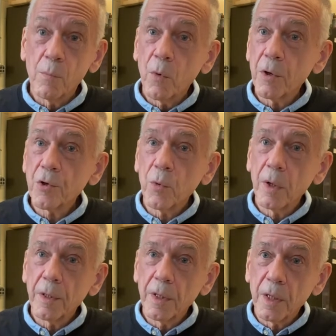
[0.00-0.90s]
more
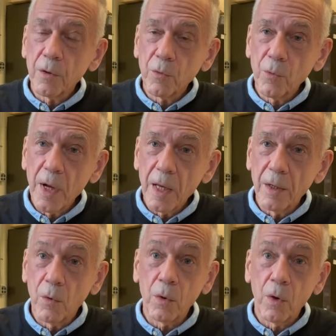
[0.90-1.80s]
toward the
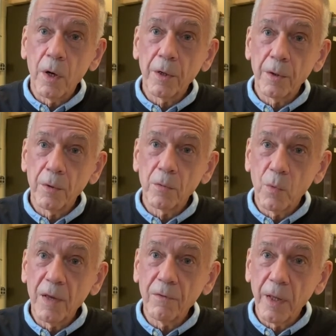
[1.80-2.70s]
red or longer
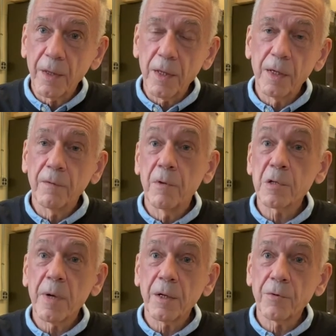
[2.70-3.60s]
wavelength end of the
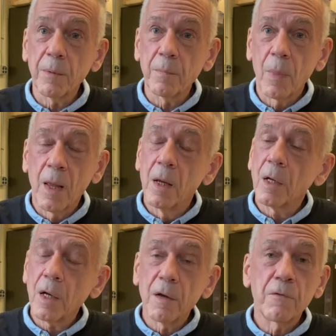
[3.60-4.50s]
spectrum.
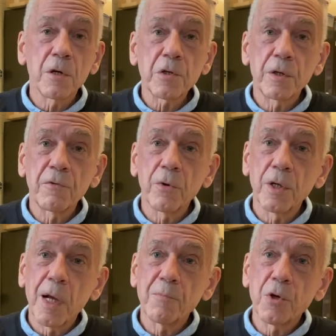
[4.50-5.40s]
Conversely, for
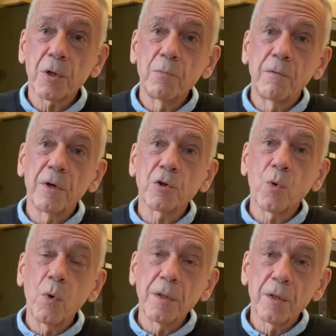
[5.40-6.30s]
an object moving
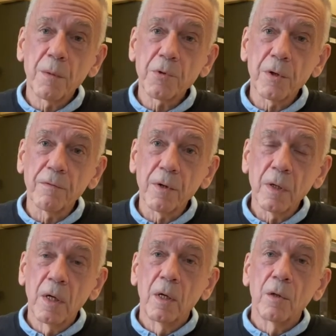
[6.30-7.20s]
toward the observer,
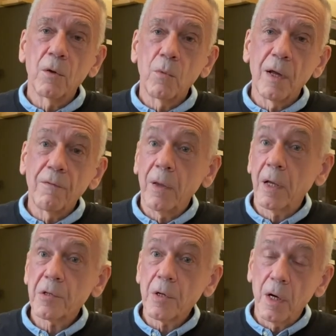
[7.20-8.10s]
the
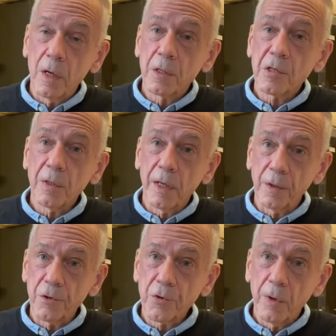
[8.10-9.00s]
wavelengths are
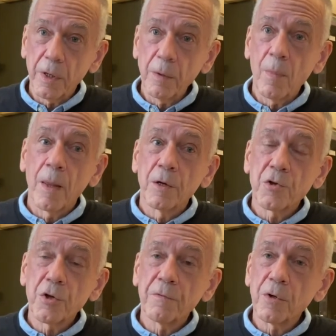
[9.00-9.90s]
slightly shorter,
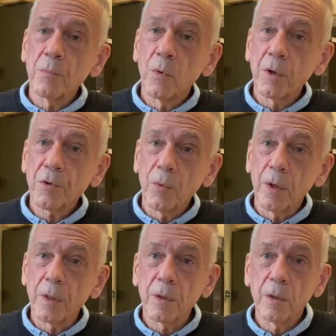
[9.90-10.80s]
shifted more
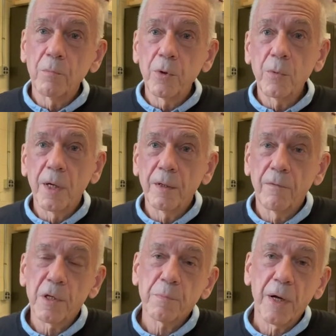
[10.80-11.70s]
toward the blue end
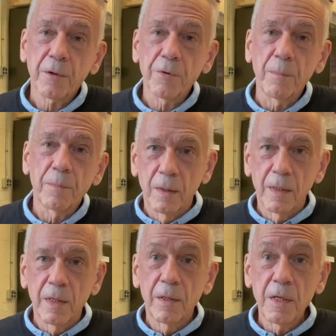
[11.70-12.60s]
of the spectrum.
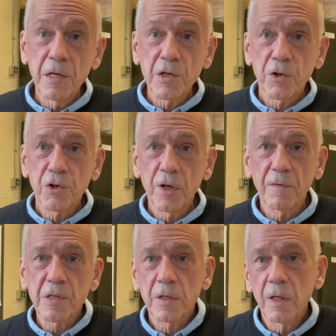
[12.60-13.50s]
These
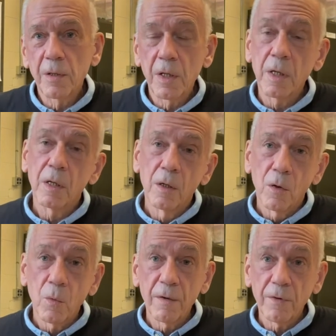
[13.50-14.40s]
shifts in the
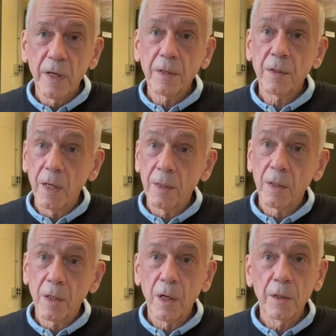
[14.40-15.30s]
wavelength
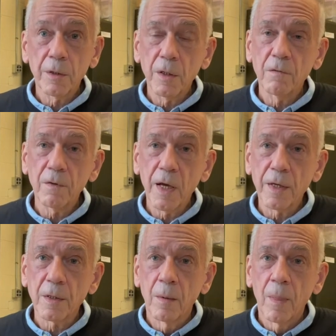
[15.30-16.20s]
and color of
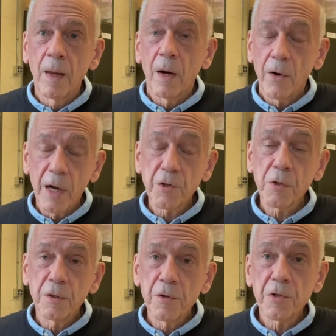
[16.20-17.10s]
light are
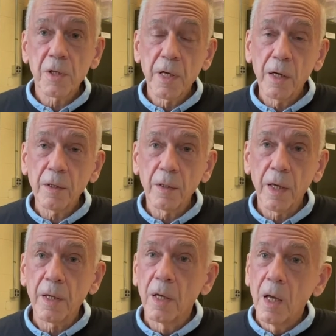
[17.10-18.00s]
actually used to
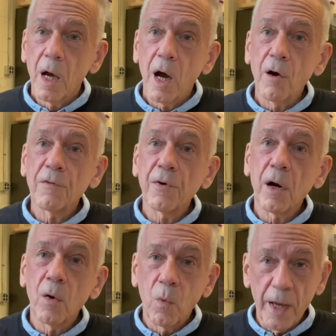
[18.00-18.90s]
calculate how
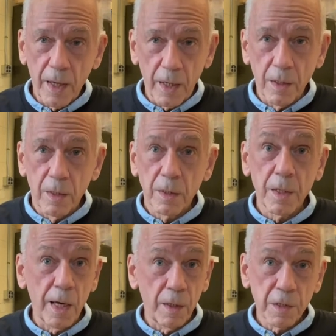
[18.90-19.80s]
far away
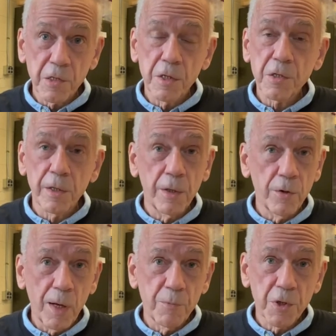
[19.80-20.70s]
galaxies and
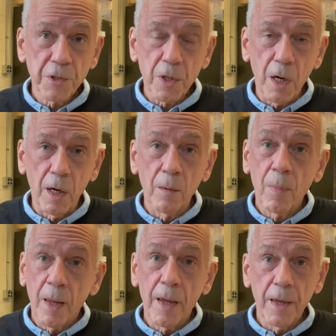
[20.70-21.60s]
other objects are
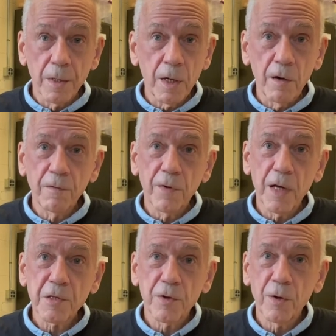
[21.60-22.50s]
and how
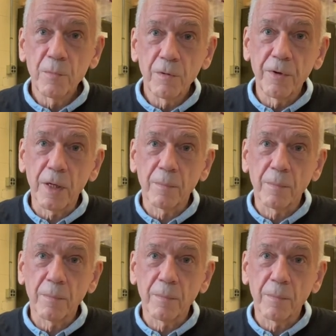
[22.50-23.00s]
fast they're moving.